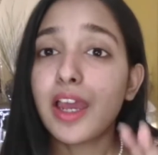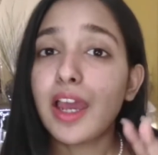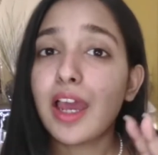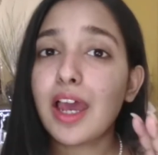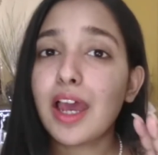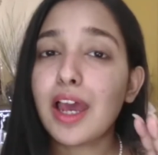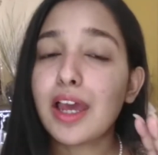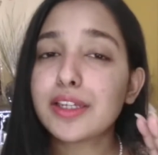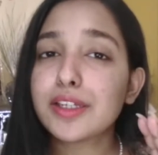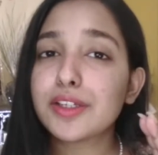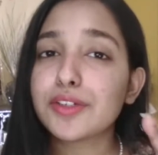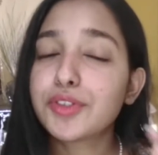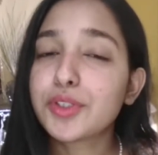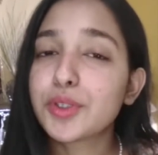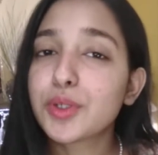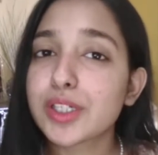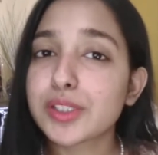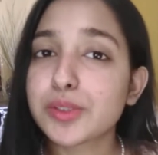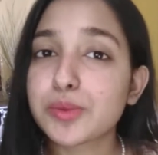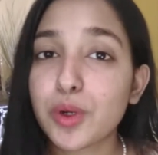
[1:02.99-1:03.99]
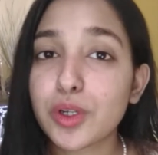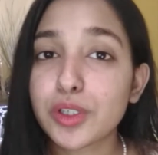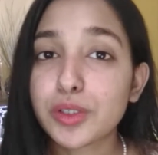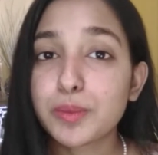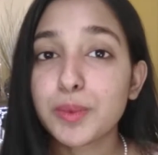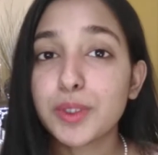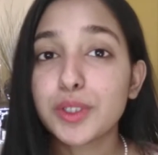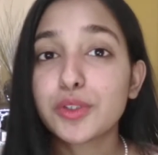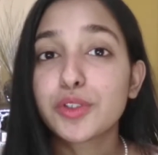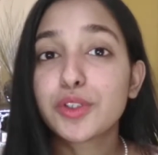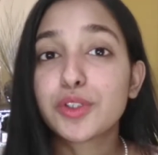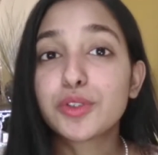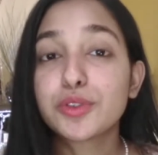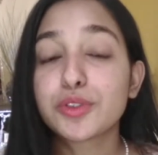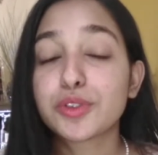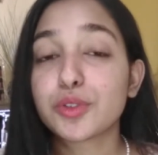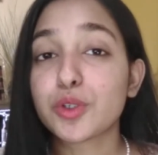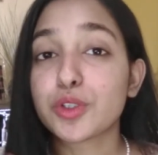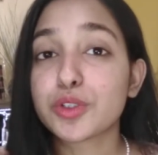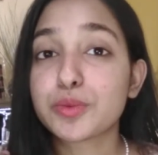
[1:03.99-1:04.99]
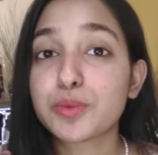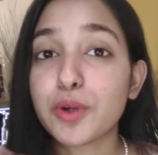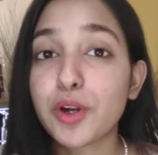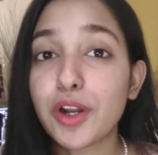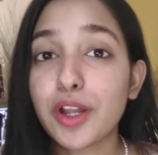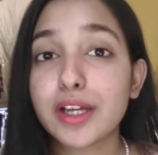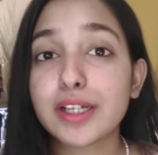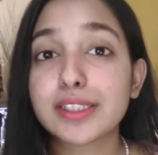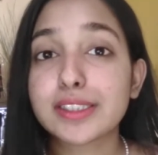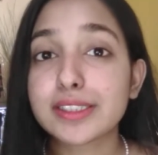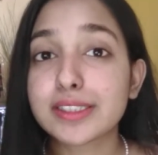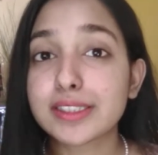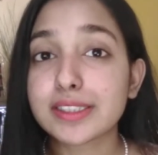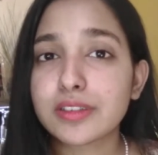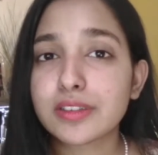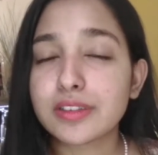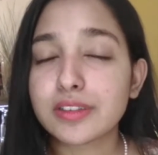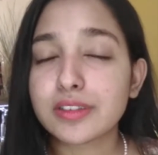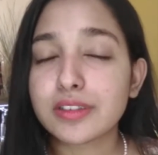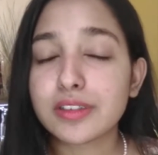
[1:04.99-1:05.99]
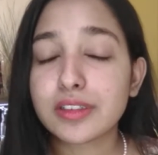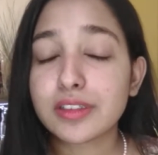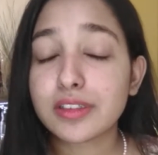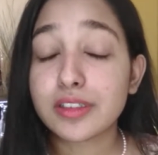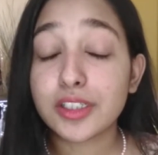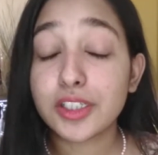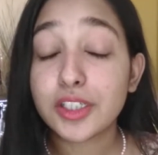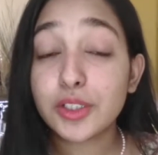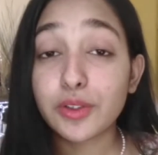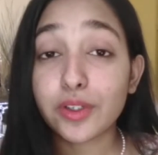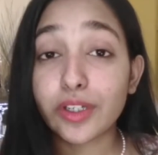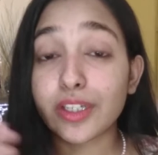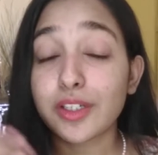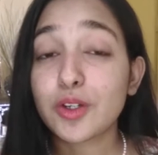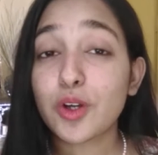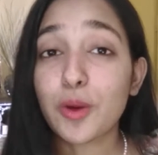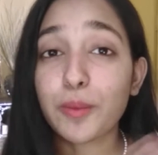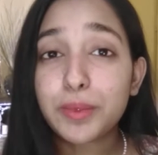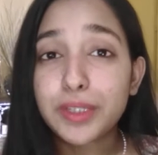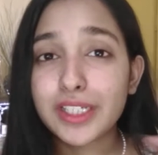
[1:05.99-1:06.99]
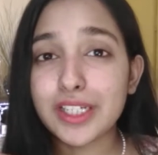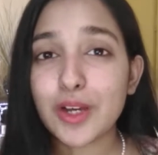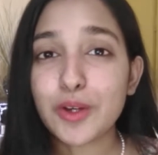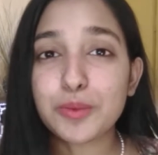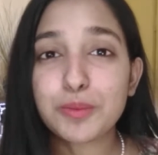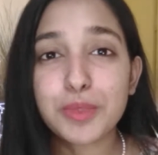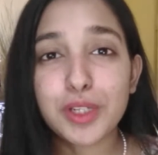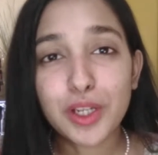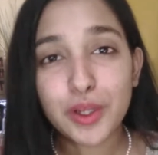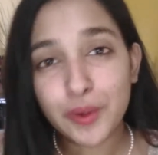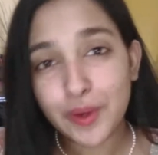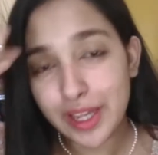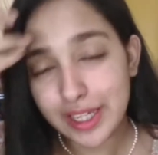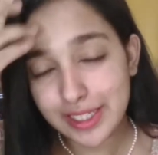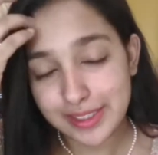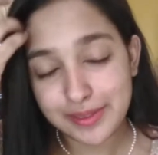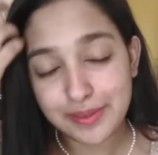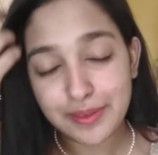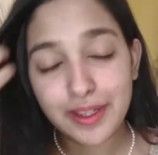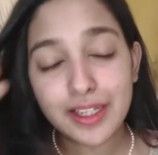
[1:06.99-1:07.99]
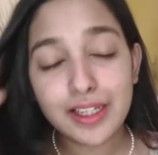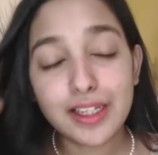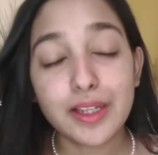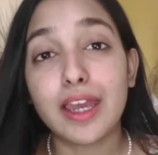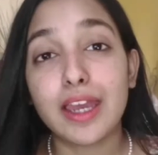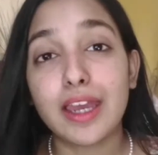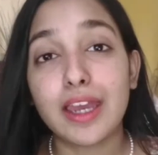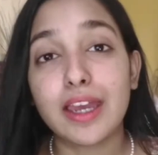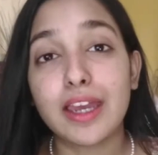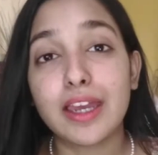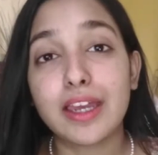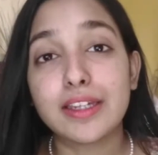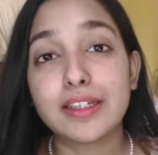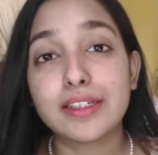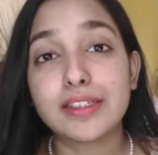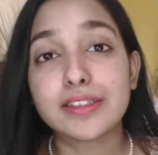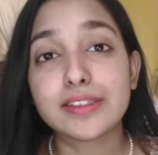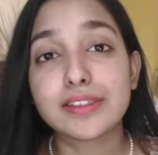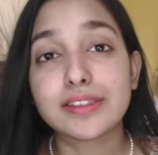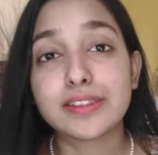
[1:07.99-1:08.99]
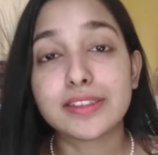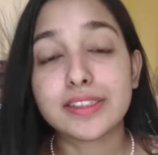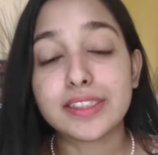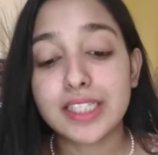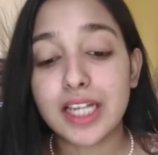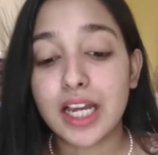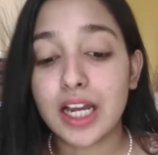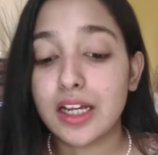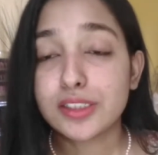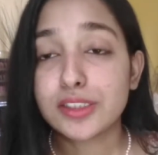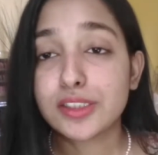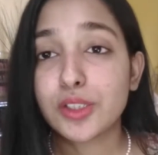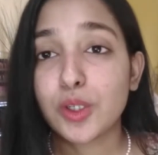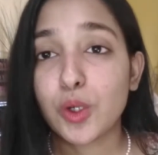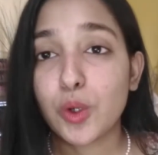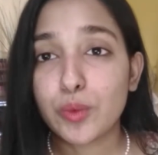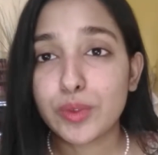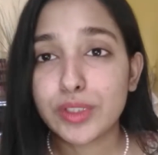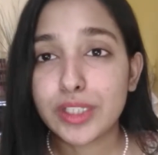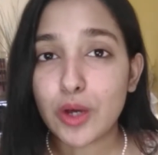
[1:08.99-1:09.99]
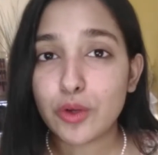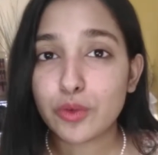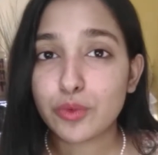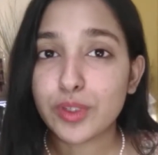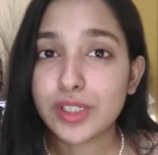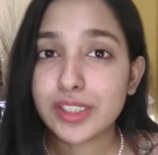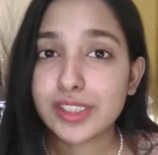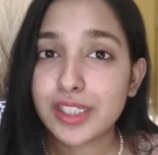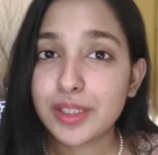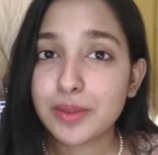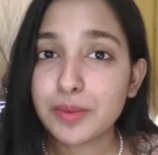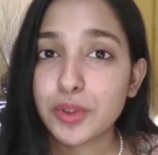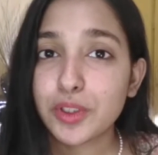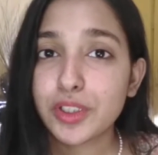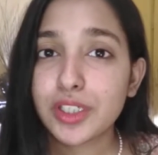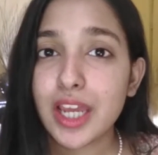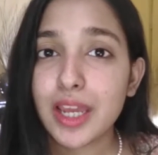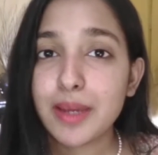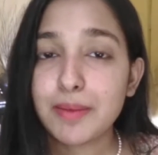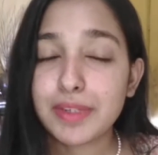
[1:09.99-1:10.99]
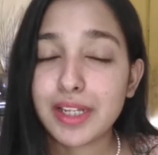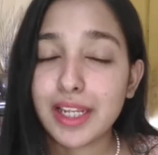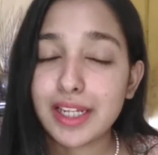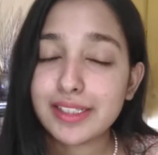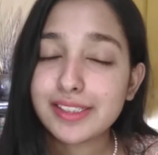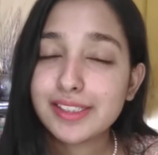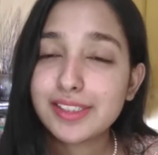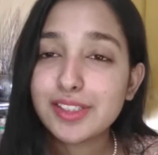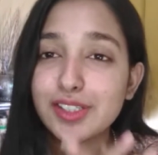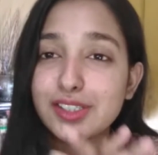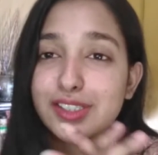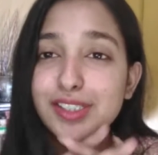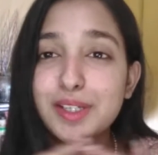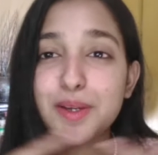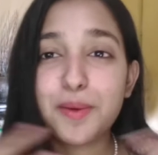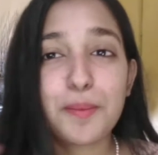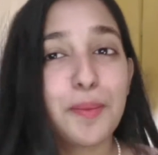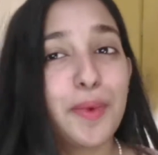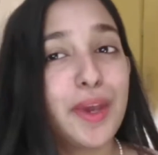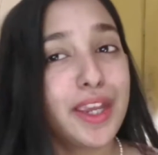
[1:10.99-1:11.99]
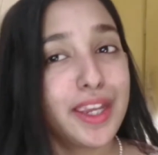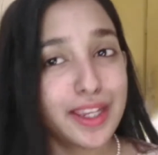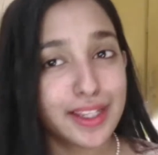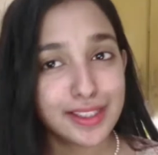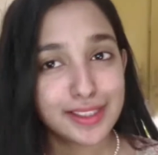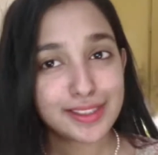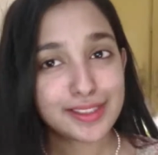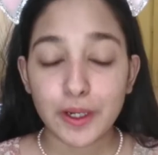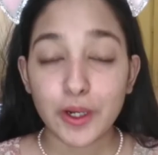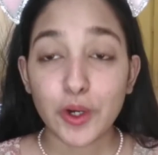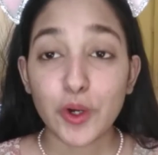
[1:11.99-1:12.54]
And if you guys want me to use those products, you can comment down below as well. And yeah, so without wasting more time, let's just begin.